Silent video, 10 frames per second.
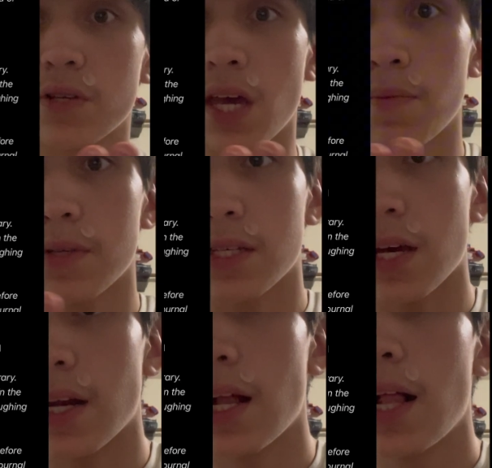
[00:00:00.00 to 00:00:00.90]
came and
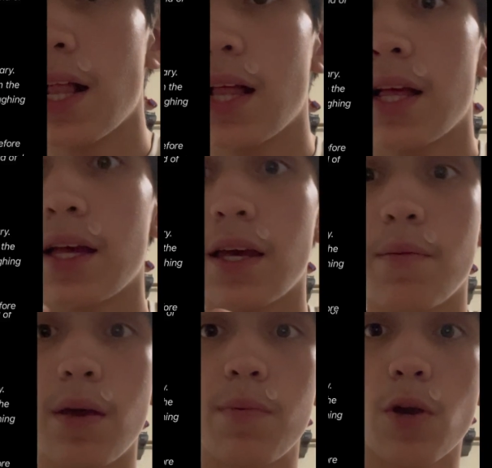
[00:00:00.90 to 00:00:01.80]
said, it
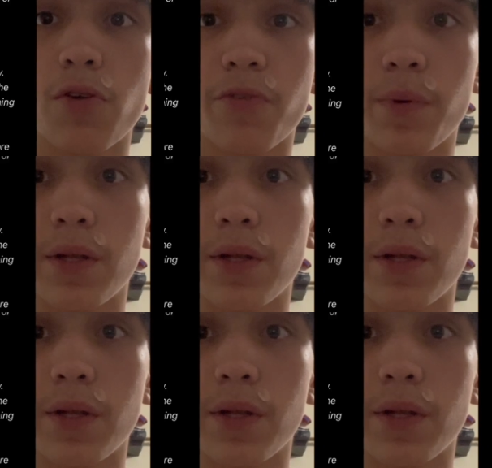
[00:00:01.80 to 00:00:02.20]
may be over, but